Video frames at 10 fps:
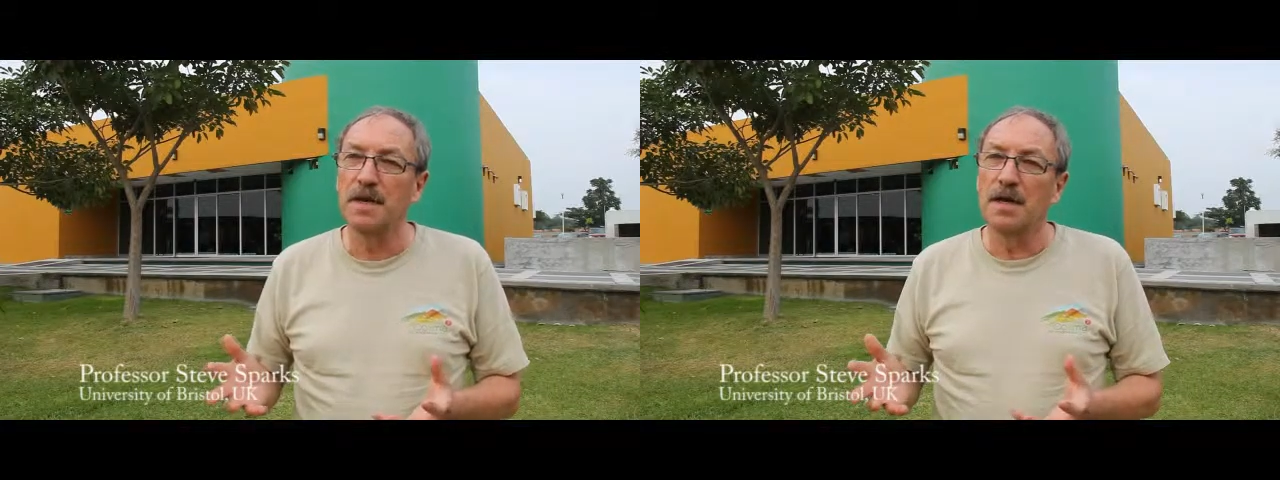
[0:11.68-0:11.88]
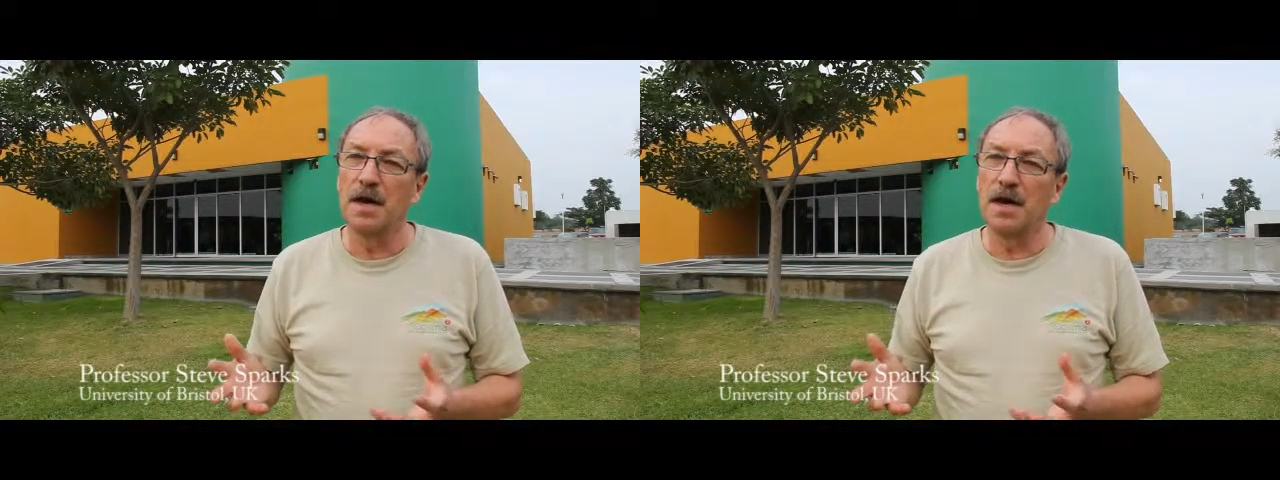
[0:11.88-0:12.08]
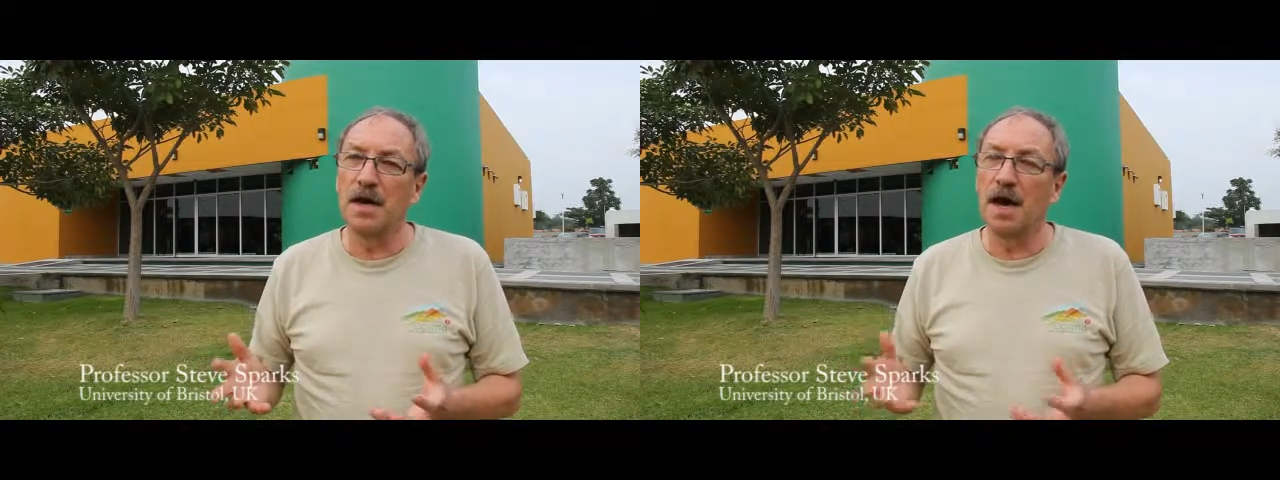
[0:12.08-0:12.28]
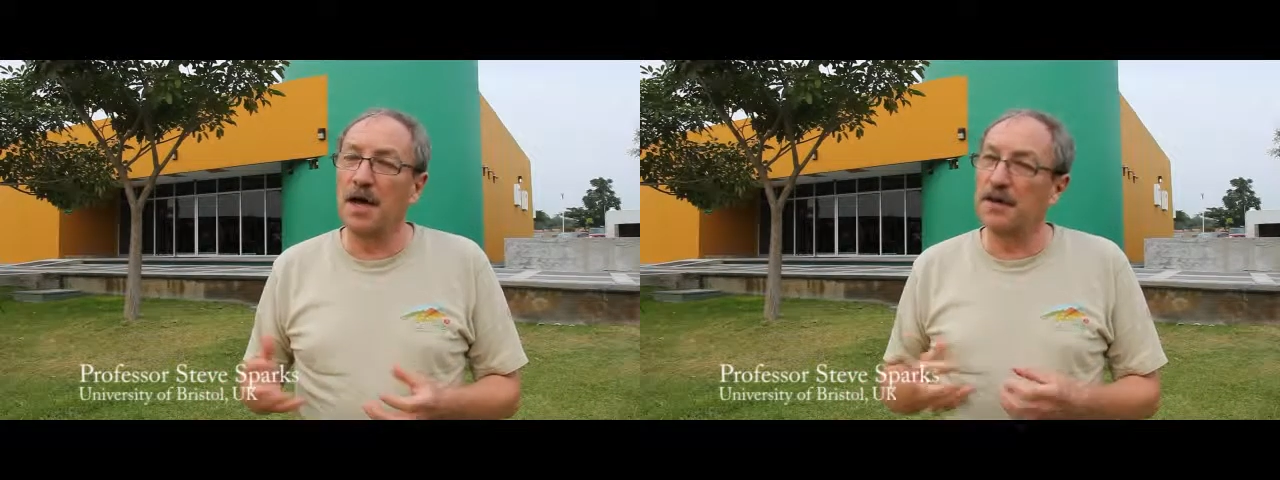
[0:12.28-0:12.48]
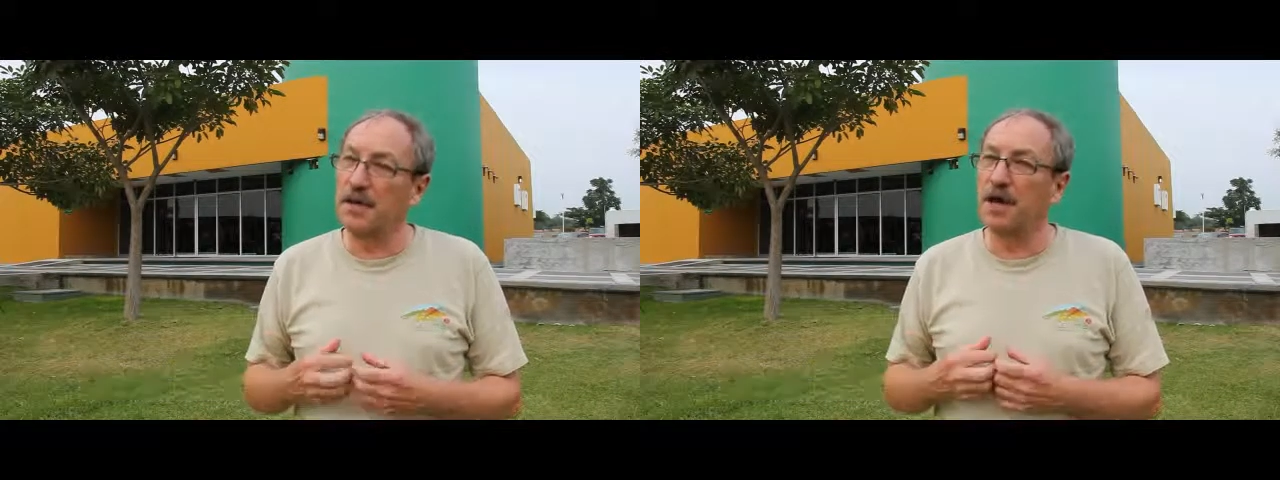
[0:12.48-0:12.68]

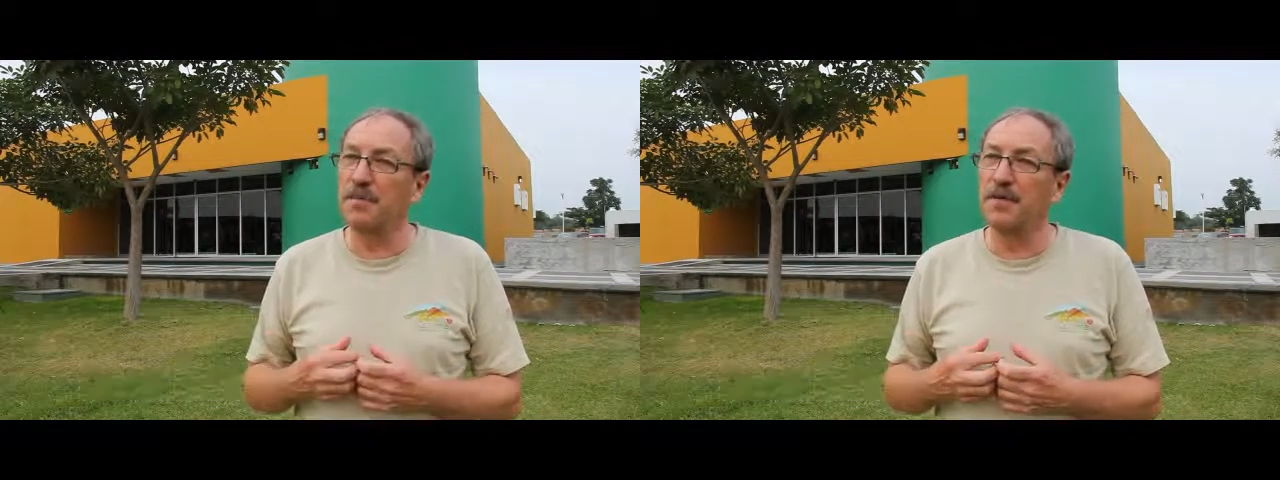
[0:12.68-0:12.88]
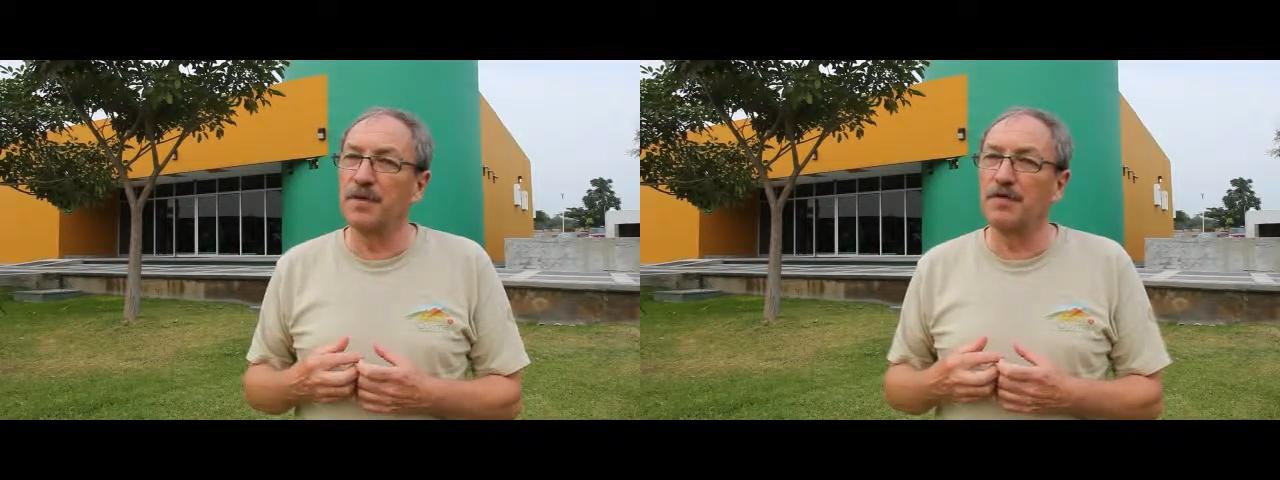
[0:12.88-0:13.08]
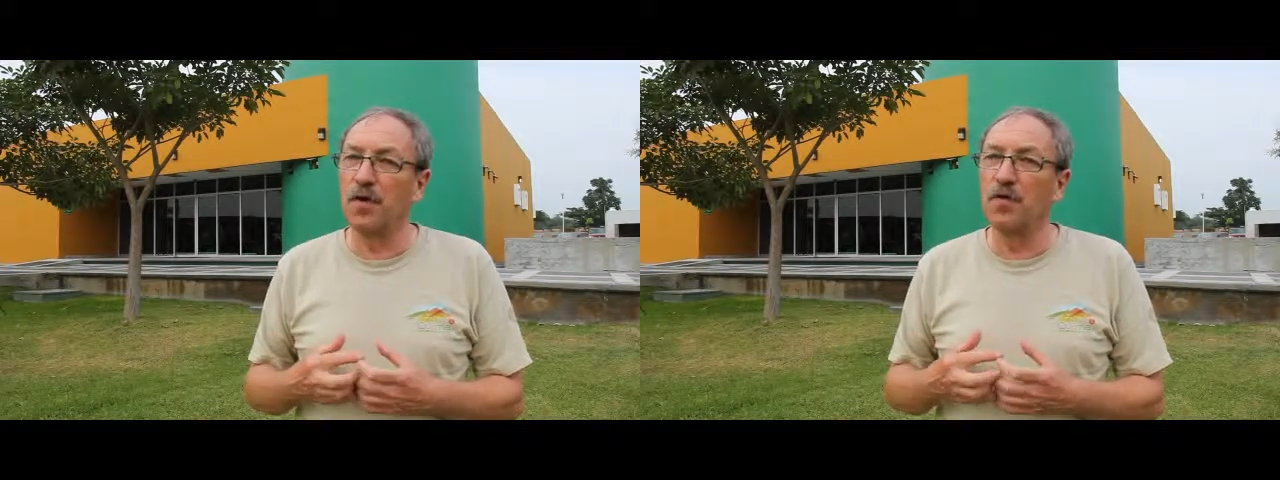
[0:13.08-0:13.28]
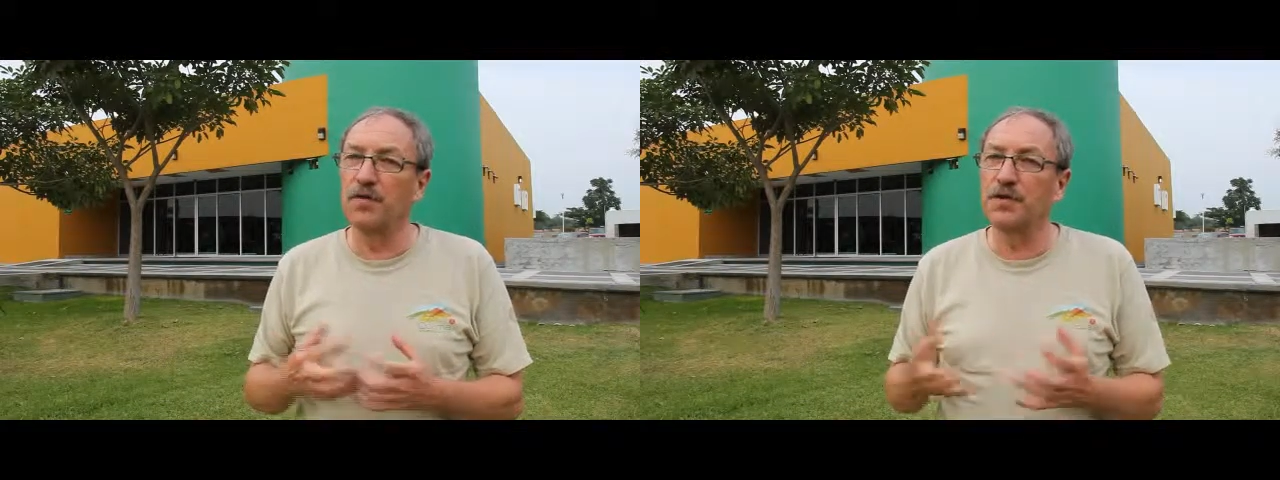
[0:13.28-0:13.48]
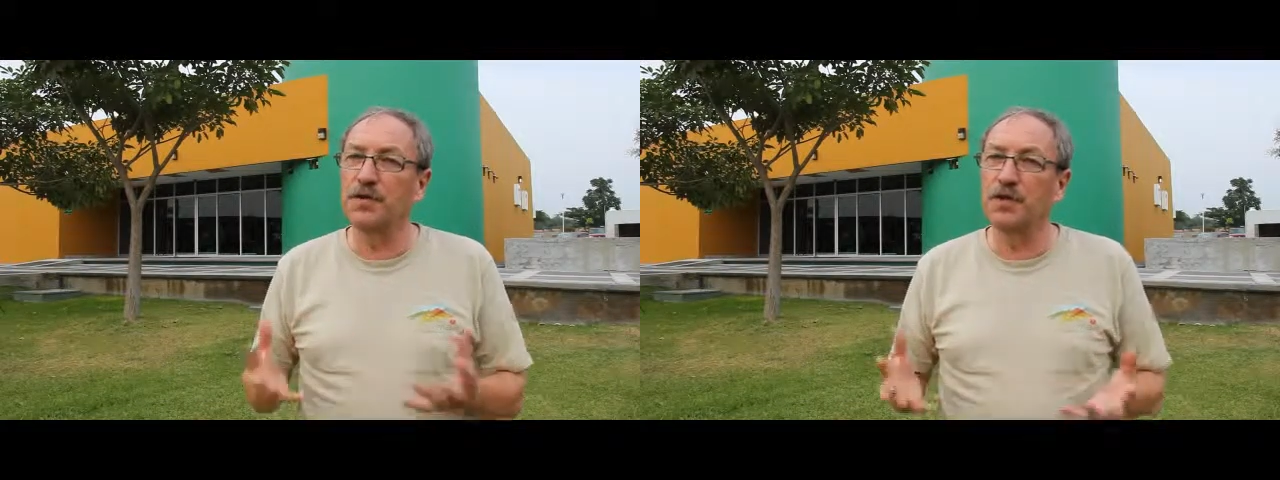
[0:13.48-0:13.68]
and I'm
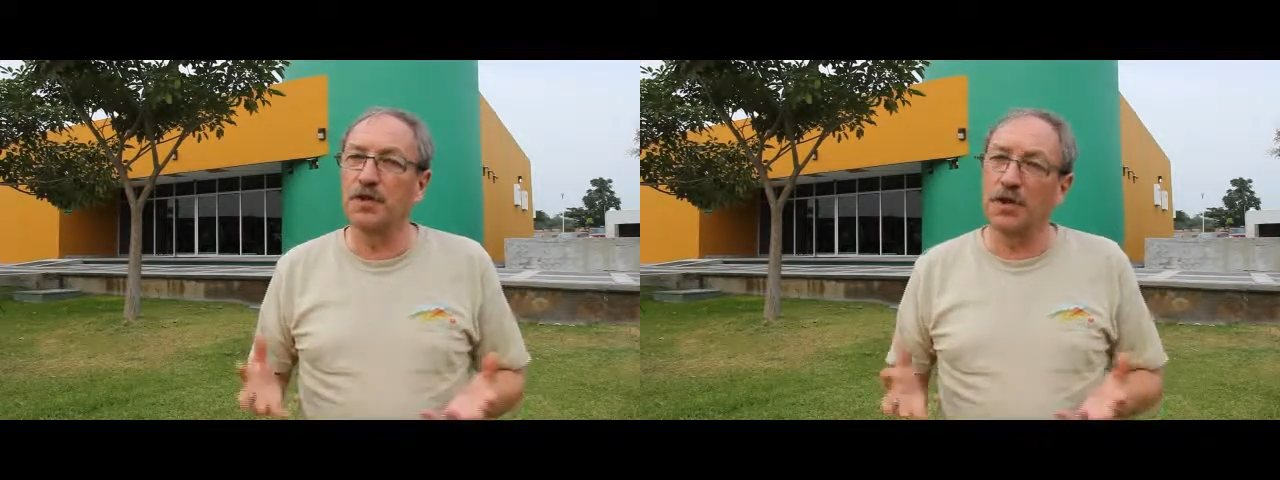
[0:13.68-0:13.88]
involved in